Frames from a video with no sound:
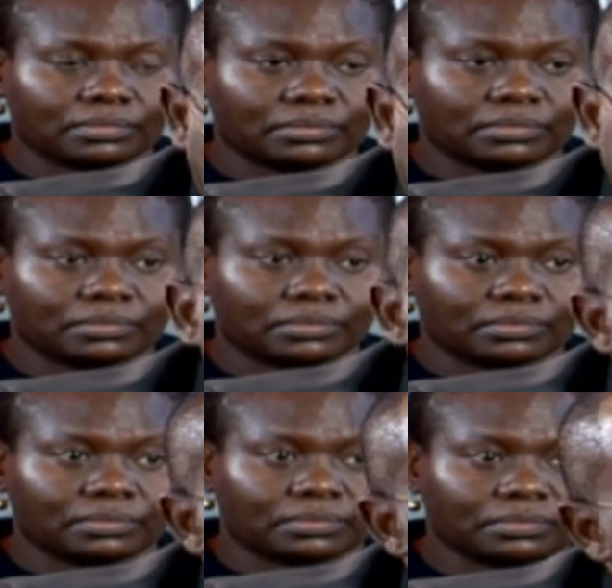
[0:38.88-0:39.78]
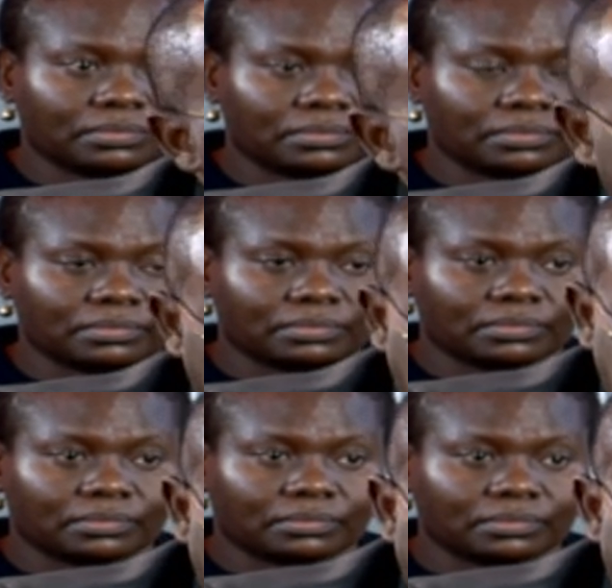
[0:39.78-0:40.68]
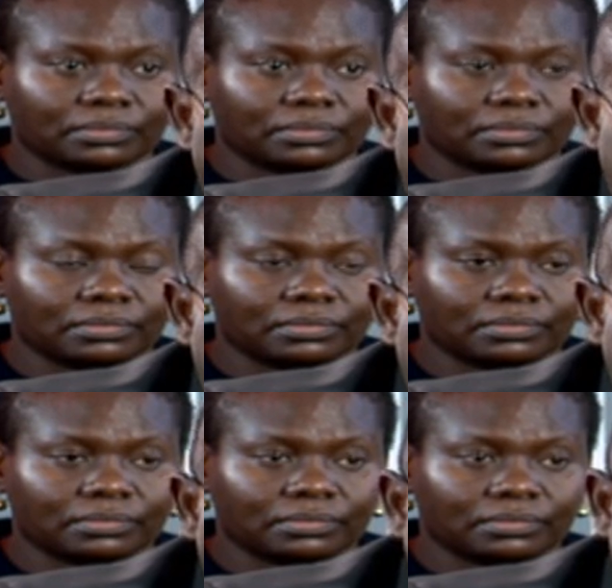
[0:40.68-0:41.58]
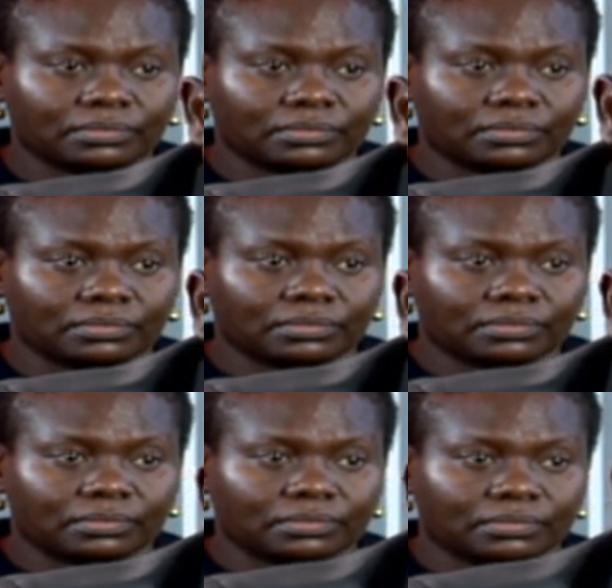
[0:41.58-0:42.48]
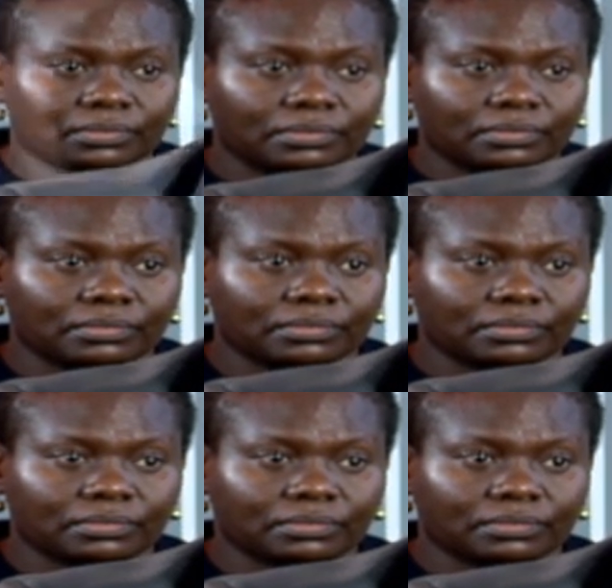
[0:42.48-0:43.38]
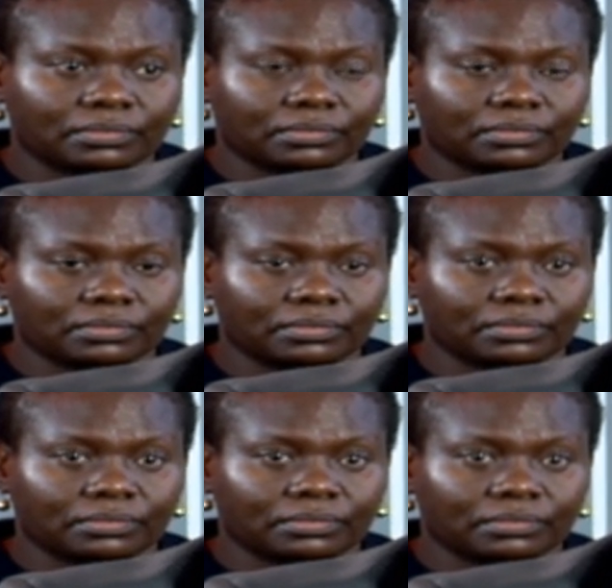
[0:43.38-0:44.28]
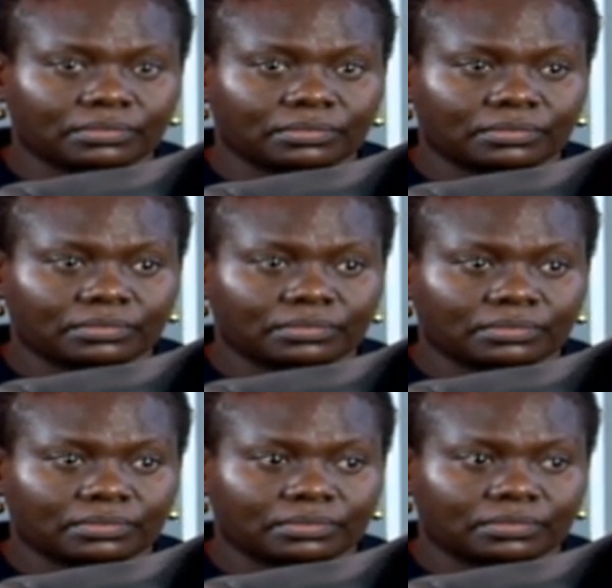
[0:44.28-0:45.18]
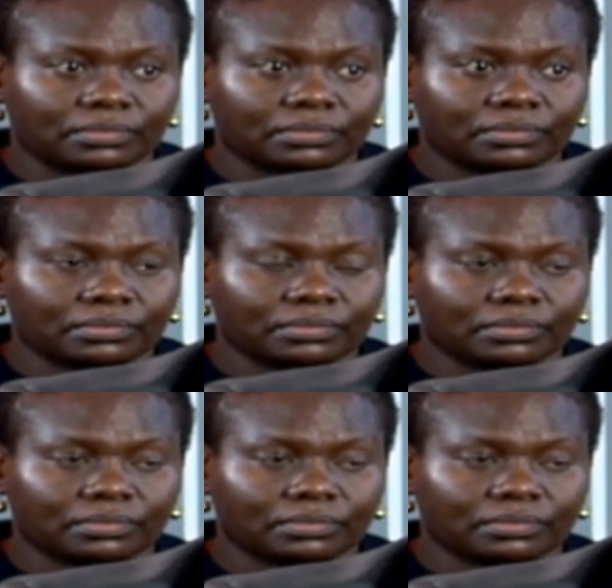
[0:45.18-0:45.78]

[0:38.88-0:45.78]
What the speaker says: (silent)